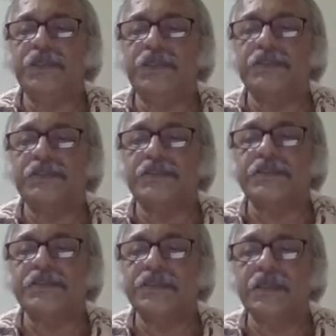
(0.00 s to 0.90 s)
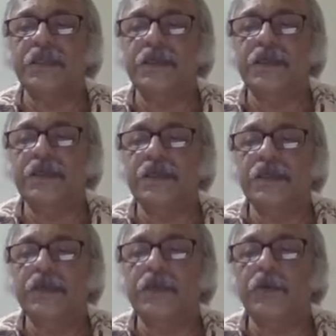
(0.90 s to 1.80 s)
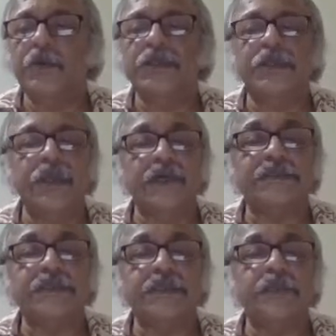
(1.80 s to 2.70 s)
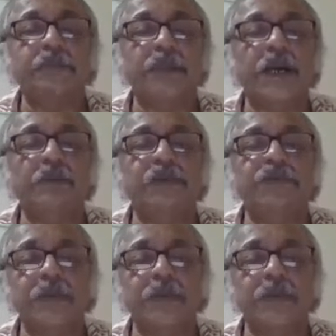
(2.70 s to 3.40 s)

years, till he quit NASA to become a